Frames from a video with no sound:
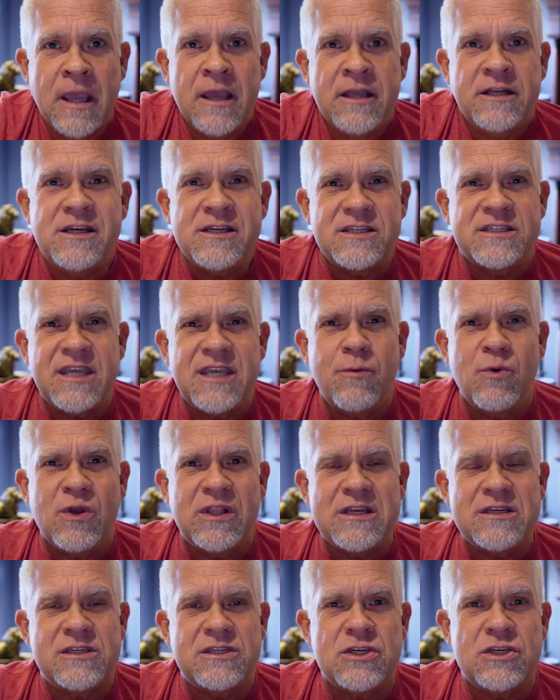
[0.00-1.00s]
Do you see
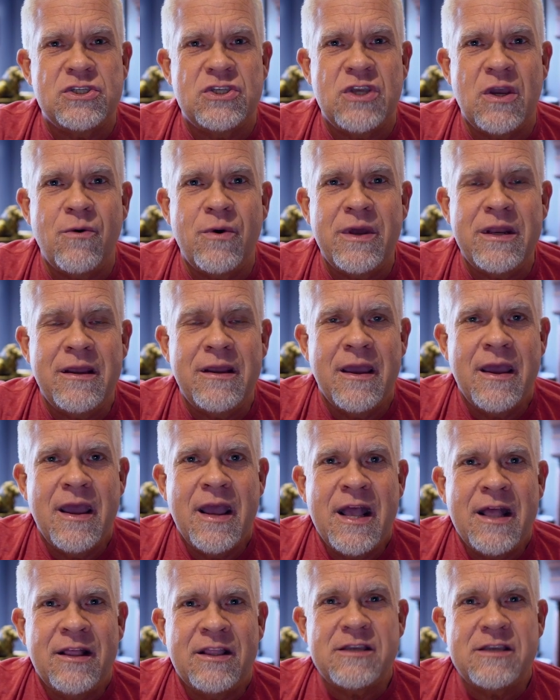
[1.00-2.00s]
what this is doing?
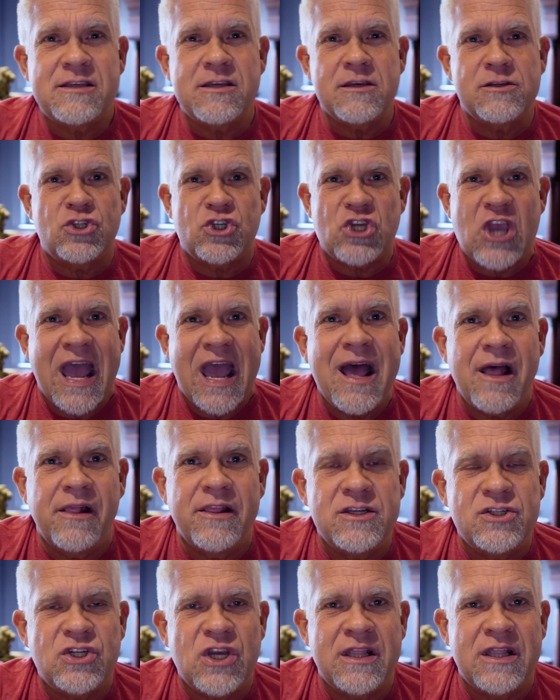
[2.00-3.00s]
This is
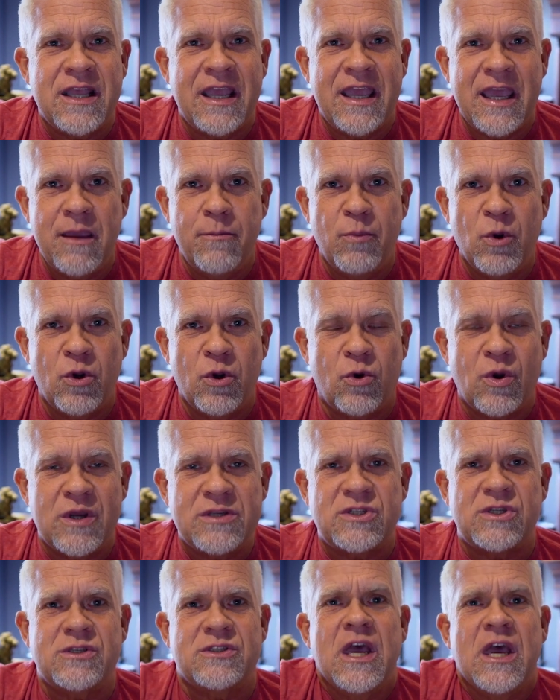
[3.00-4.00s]
challenging the Hebrew
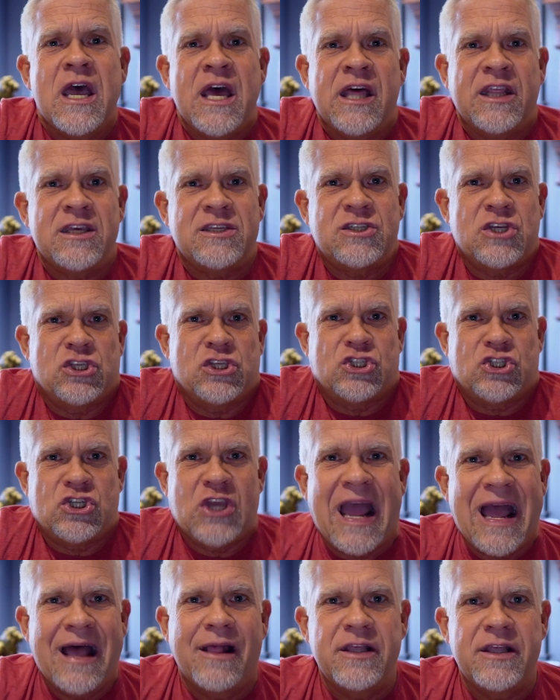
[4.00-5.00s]
Christians. This is
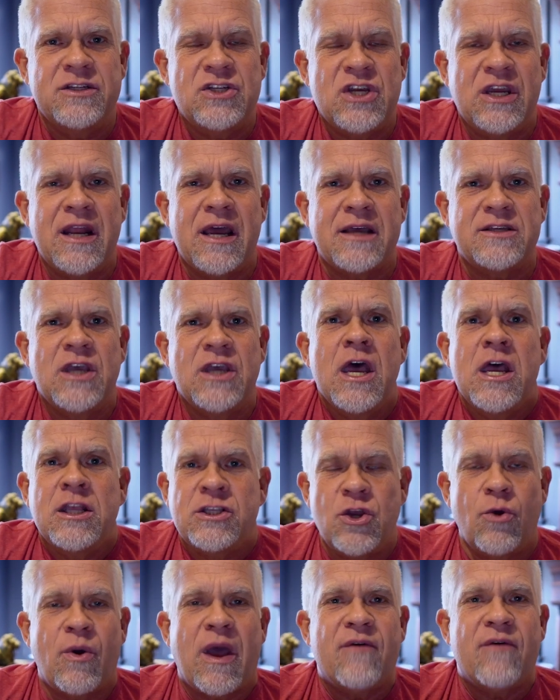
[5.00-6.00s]
challenging us
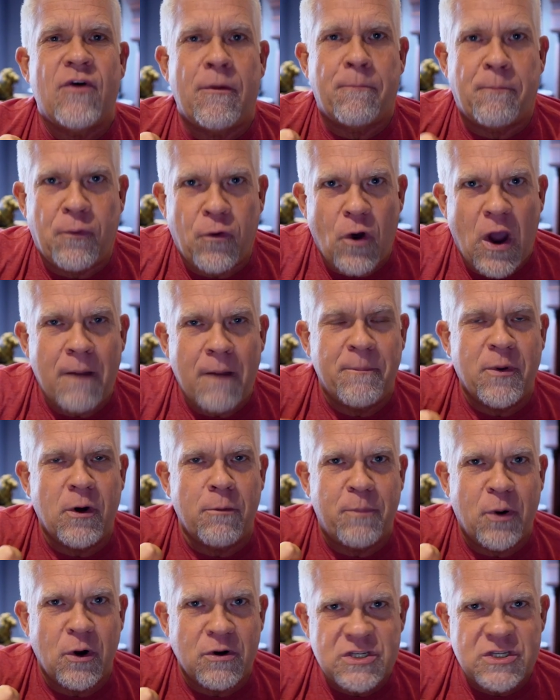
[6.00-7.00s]
to have a proper
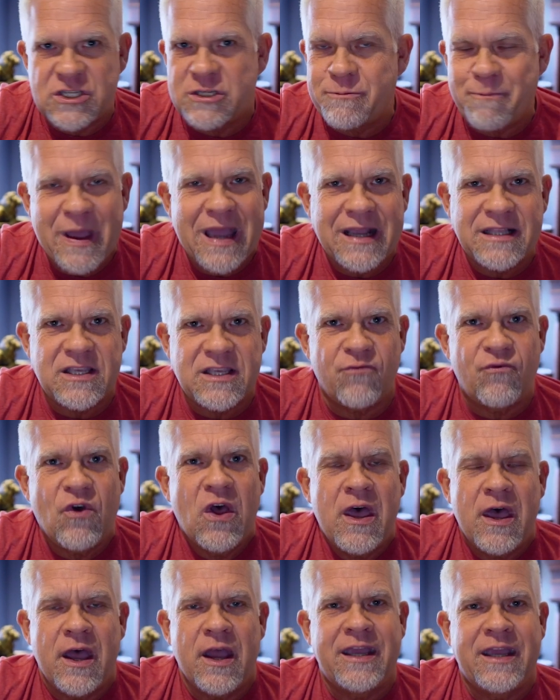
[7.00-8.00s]

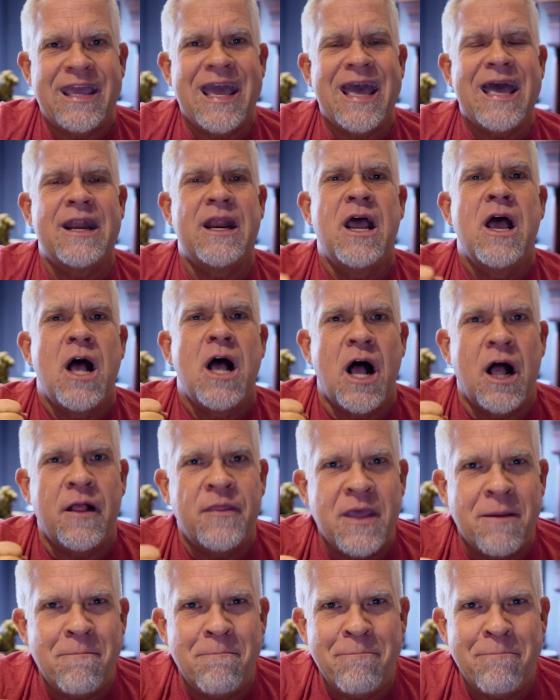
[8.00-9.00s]
perspective, again,
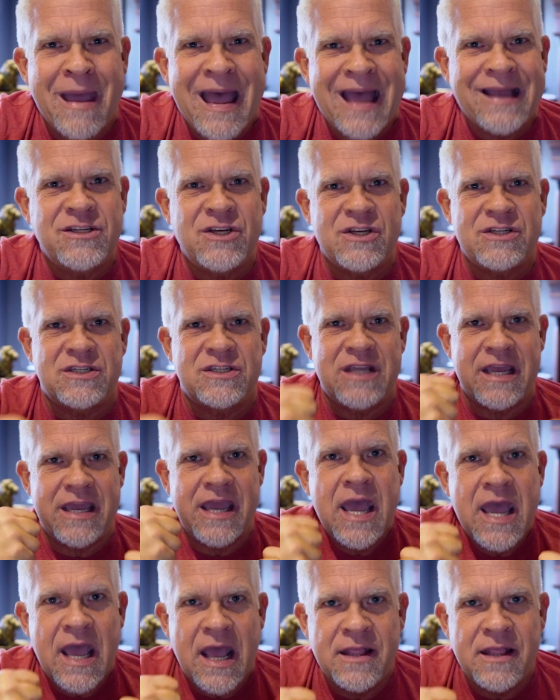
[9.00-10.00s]
on the
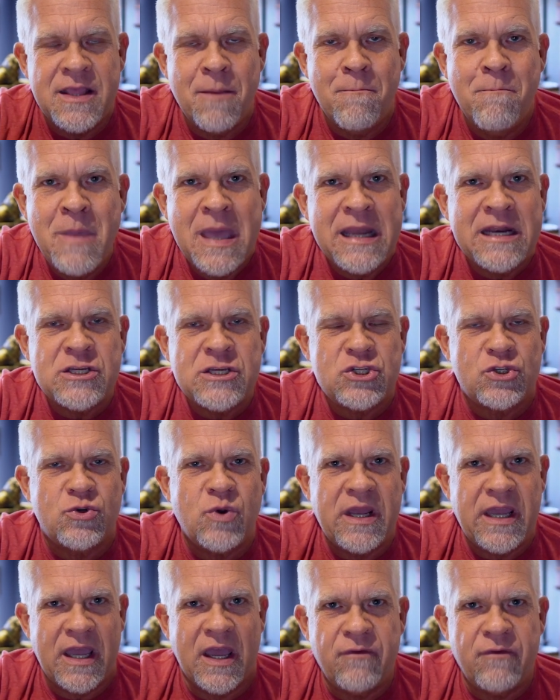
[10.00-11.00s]
majesty and the
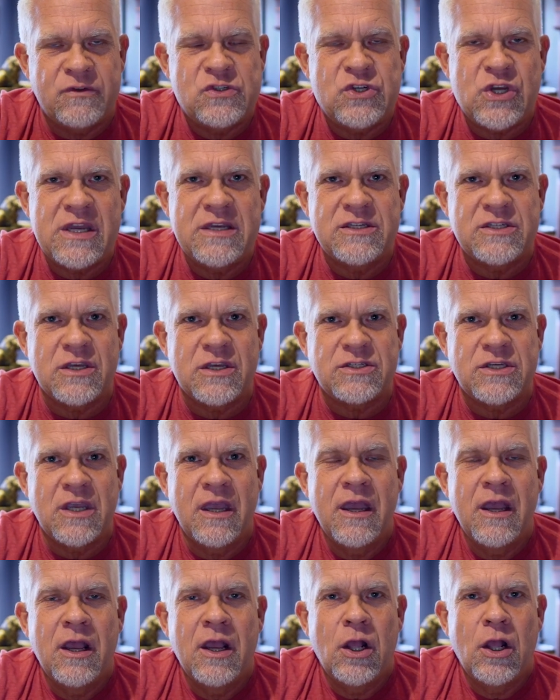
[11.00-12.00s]
ministry of
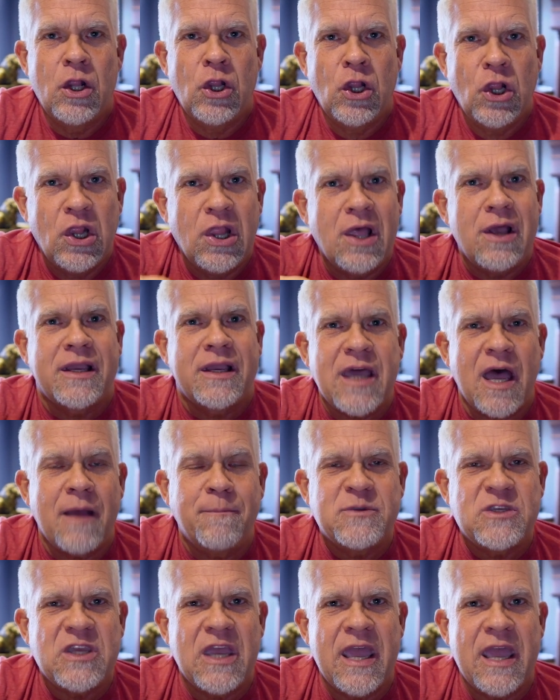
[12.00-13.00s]
Jesus. Look
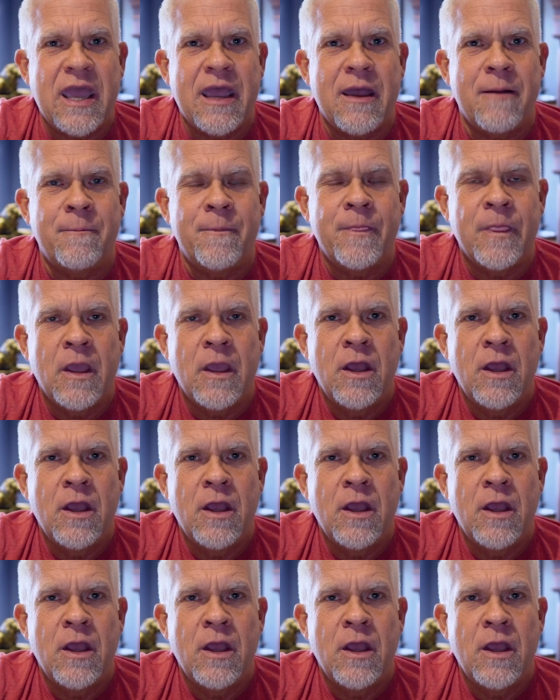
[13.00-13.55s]
up to him.